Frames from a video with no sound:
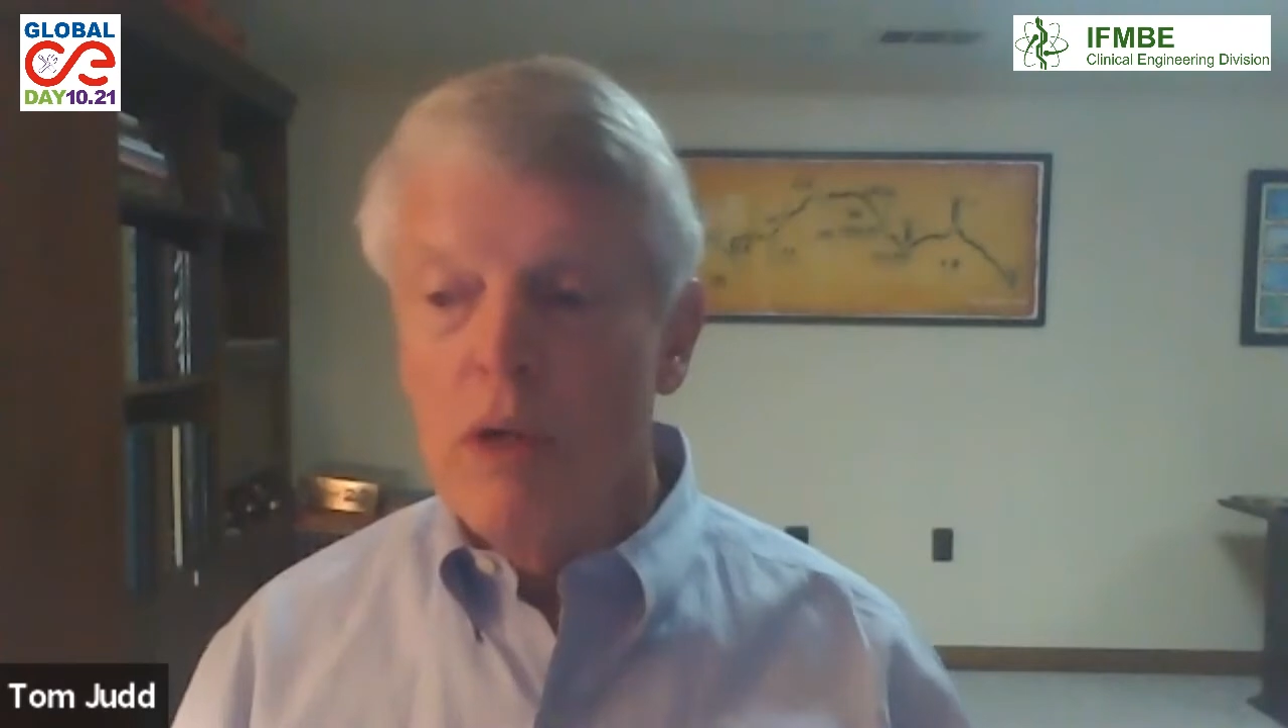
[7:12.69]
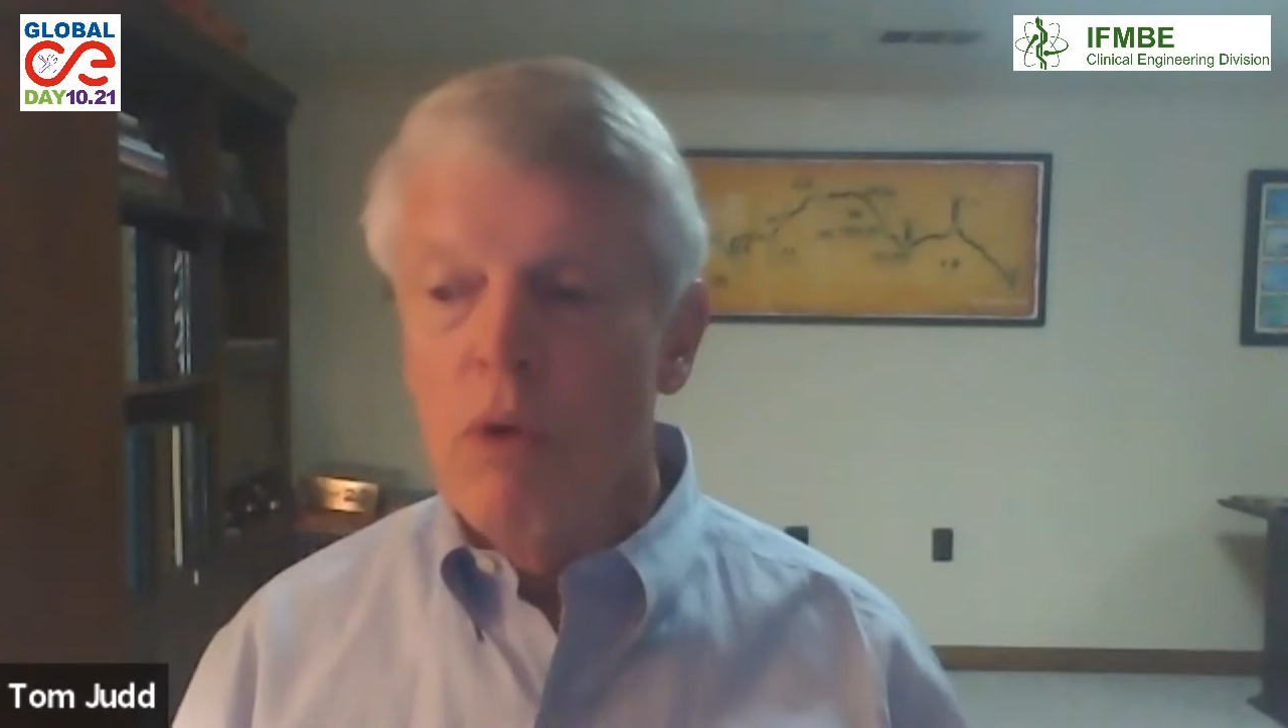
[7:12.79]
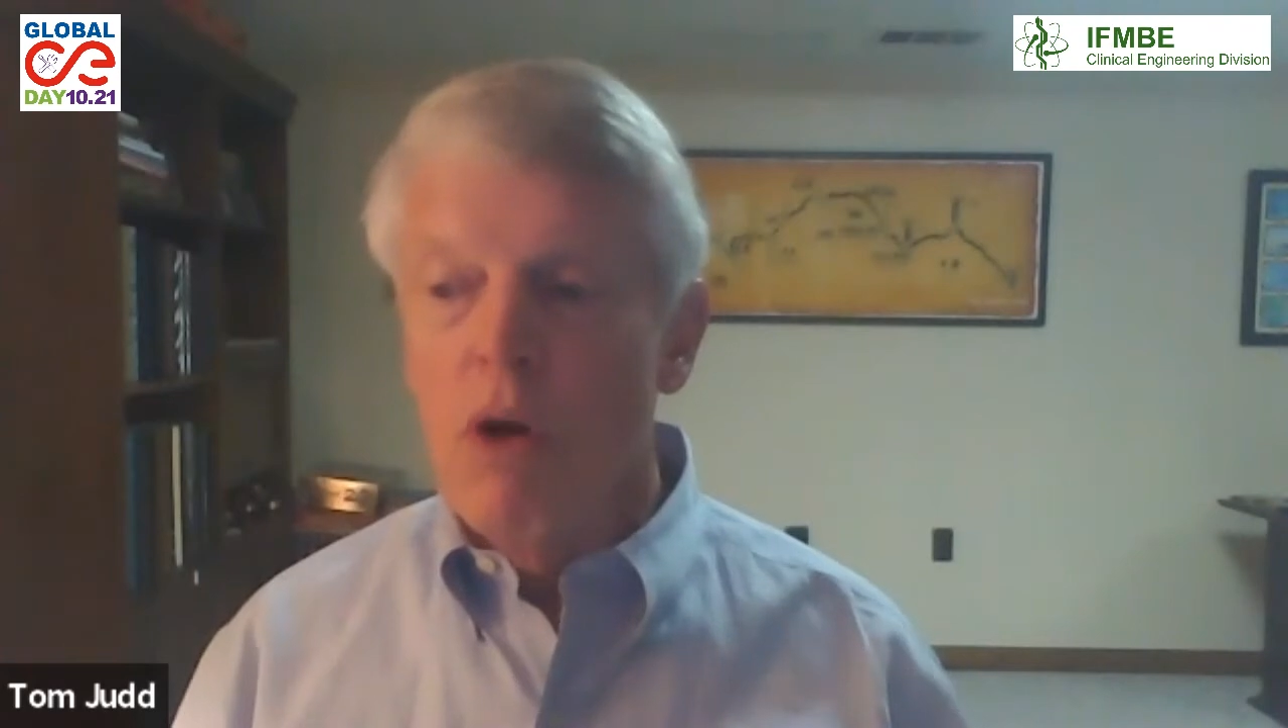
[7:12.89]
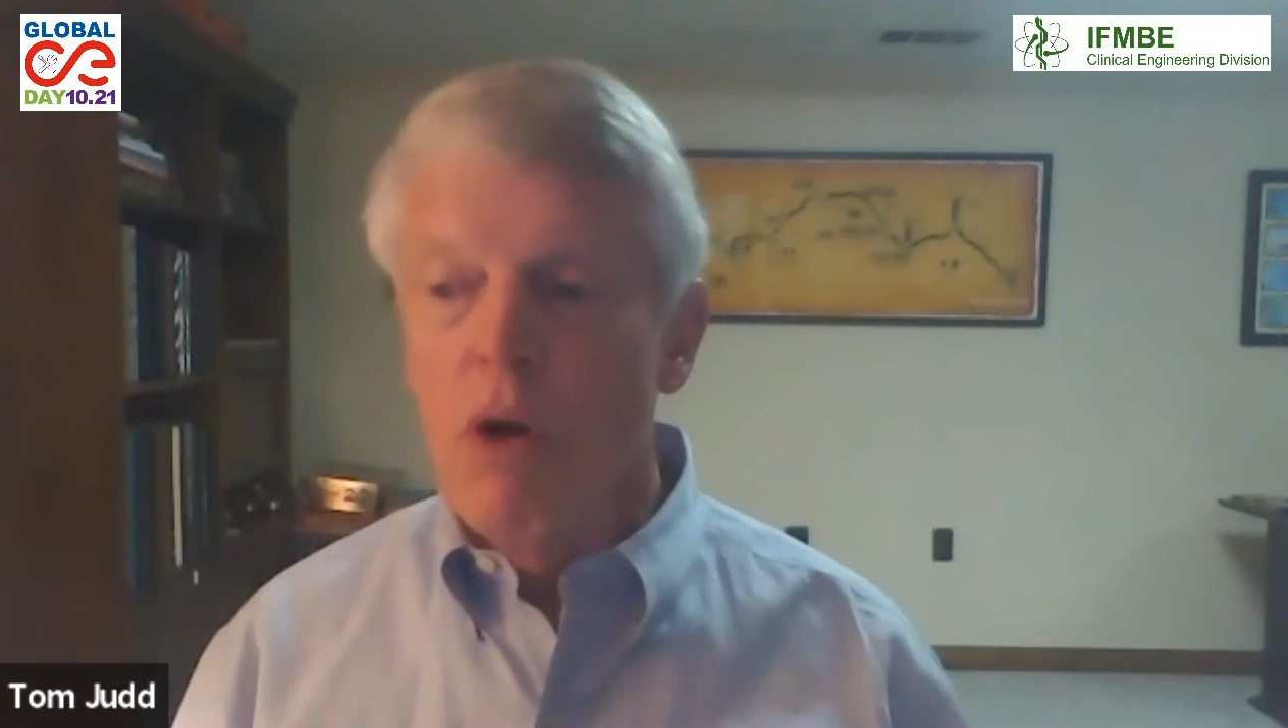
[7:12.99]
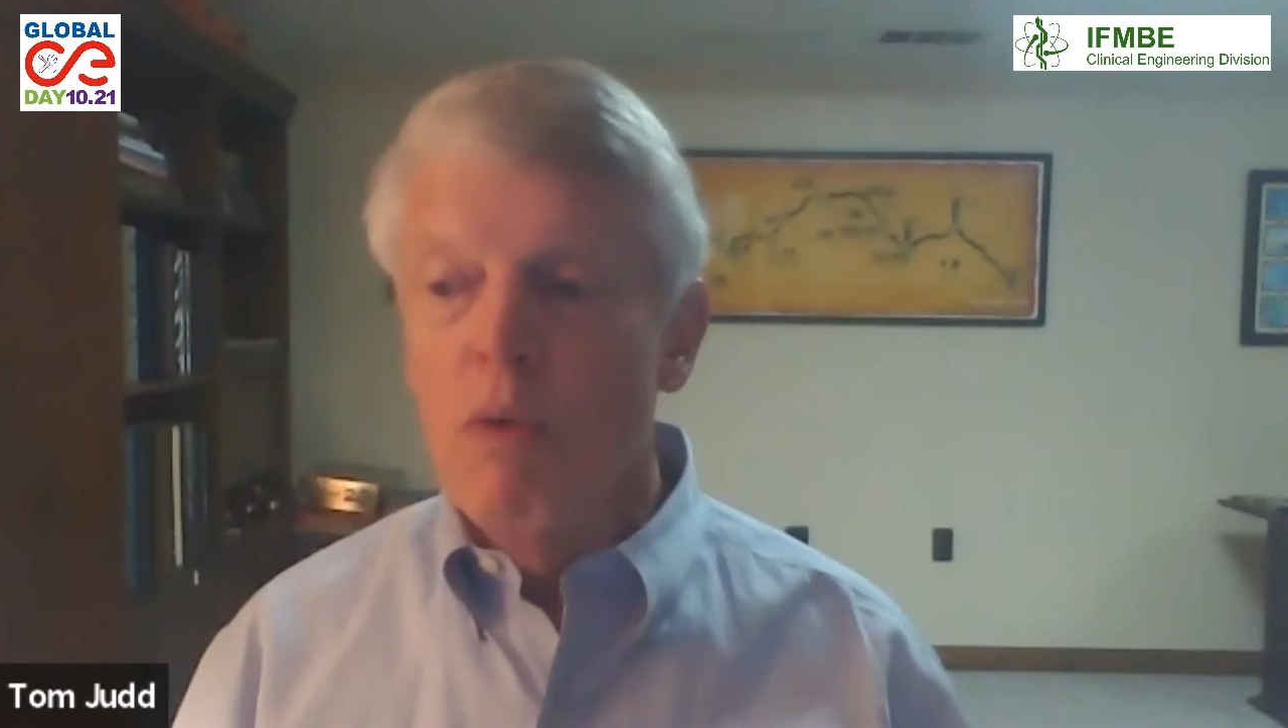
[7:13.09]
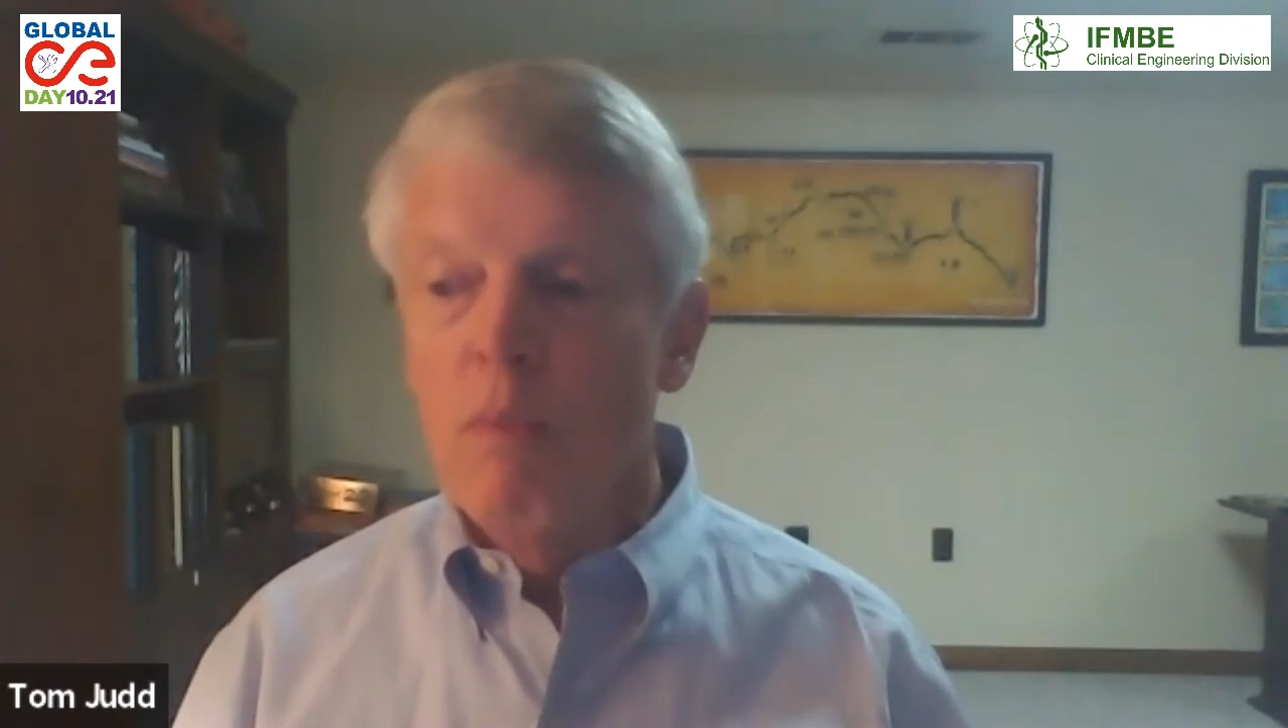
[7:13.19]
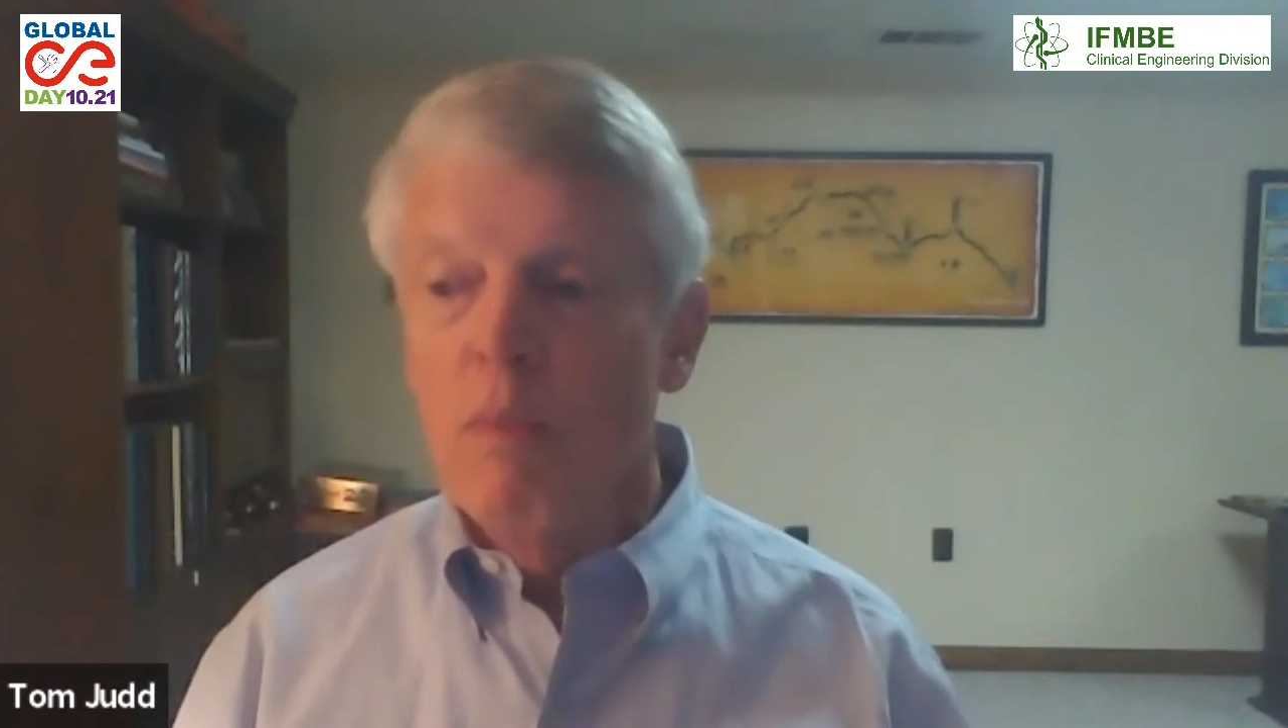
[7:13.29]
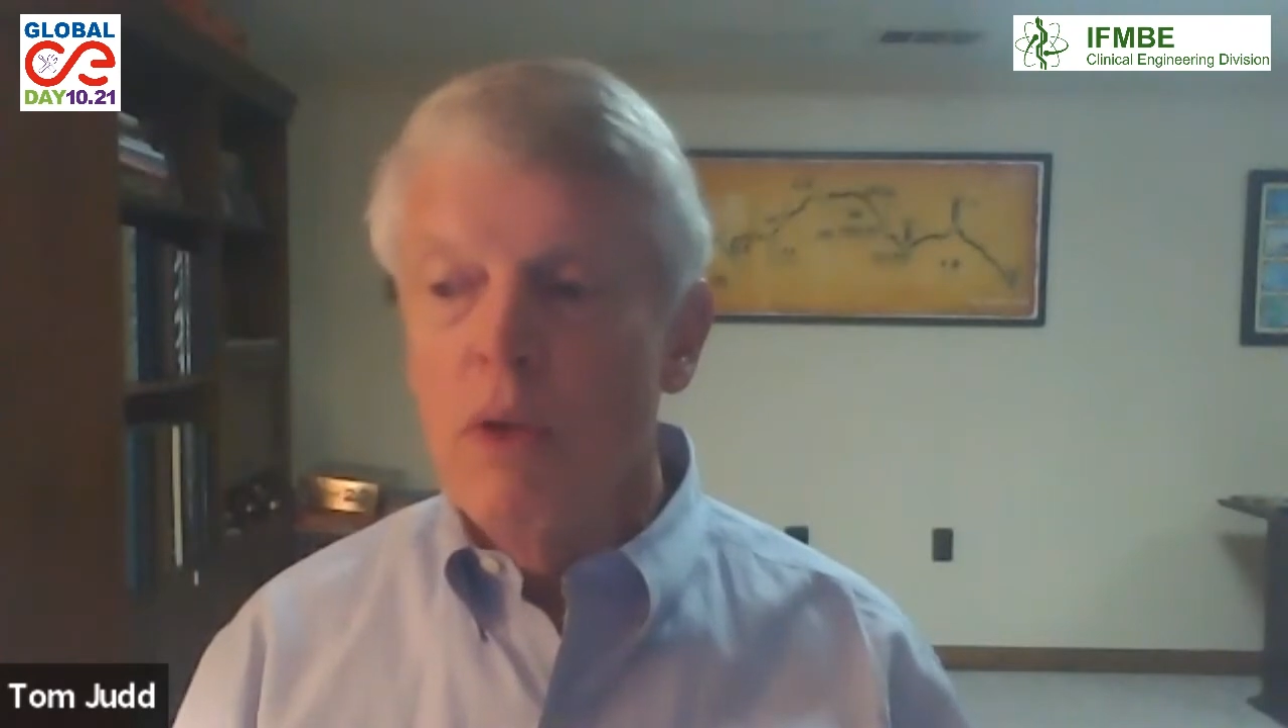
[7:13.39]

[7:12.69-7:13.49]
in Rome,